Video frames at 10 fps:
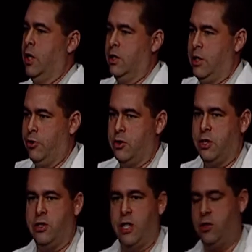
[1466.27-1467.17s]
different
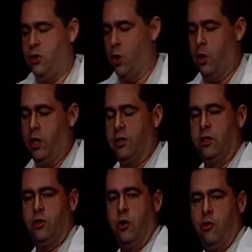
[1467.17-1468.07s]
success stories and
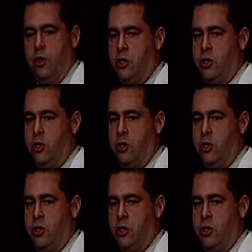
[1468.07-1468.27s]
so forth.